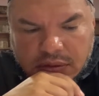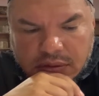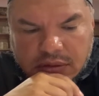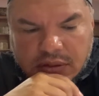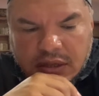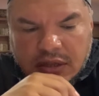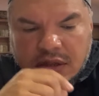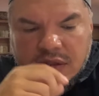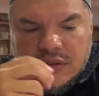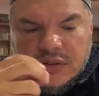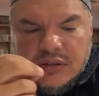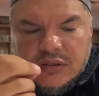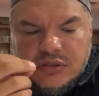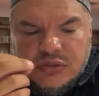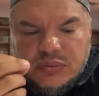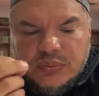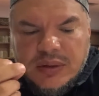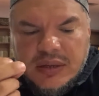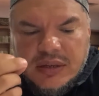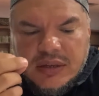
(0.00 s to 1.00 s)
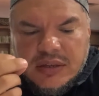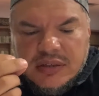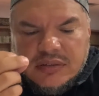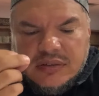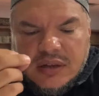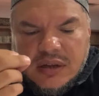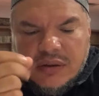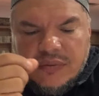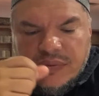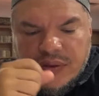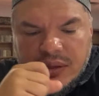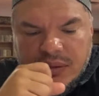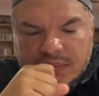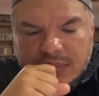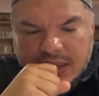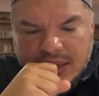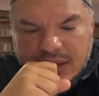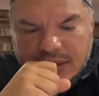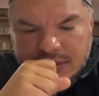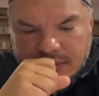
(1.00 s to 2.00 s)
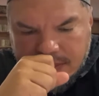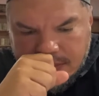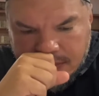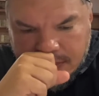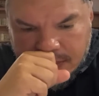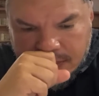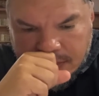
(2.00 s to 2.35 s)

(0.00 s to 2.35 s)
that the sweetness of Iman